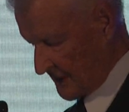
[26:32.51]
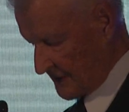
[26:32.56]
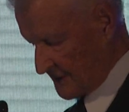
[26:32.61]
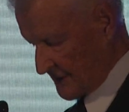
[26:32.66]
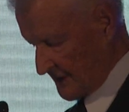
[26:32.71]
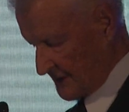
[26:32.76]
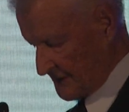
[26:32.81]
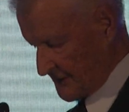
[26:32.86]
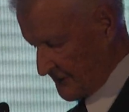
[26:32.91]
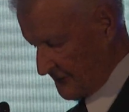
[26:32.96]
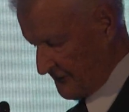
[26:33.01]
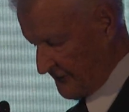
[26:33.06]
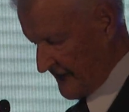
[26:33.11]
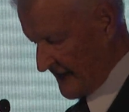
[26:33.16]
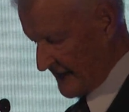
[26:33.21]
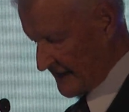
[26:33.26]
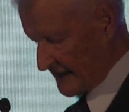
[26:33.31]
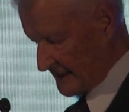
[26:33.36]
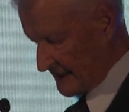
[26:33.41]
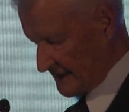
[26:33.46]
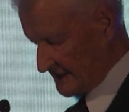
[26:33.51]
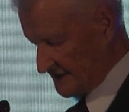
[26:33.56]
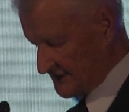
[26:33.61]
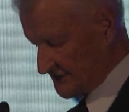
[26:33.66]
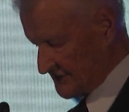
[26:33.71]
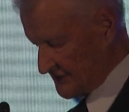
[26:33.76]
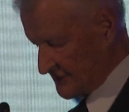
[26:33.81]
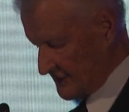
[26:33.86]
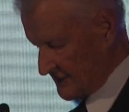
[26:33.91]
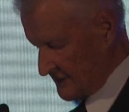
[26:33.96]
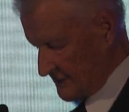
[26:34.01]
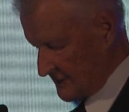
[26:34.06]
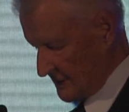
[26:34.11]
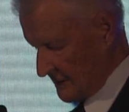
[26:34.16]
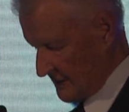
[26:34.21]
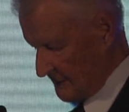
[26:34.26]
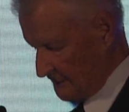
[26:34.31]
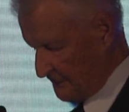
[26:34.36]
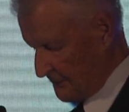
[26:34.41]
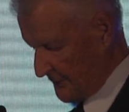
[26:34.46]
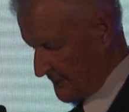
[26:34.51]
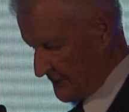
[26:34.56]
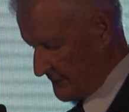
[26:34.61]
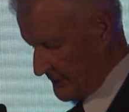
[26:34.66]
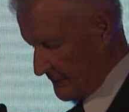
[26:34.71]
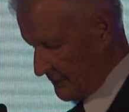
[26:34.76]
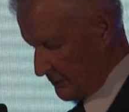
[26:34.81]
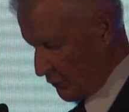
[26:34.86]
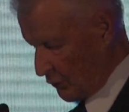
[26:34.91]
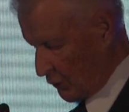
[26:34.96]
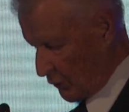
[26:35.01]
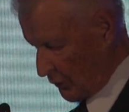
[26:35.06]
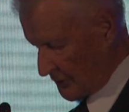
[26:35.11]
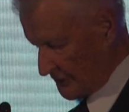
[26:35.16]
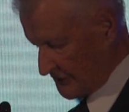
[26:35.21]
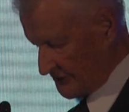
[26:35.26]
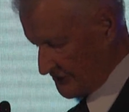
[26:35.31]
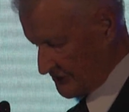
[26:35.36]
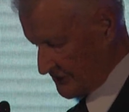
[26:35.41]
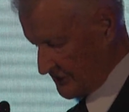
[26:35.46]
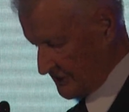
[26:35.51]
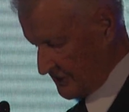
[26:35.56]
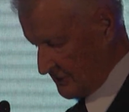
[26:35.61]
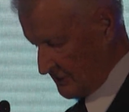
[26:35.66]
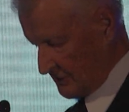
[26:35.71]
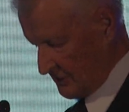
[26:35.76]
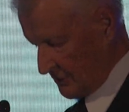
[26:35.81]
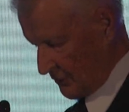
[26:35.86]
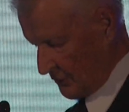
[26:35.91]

than the feckless imperial course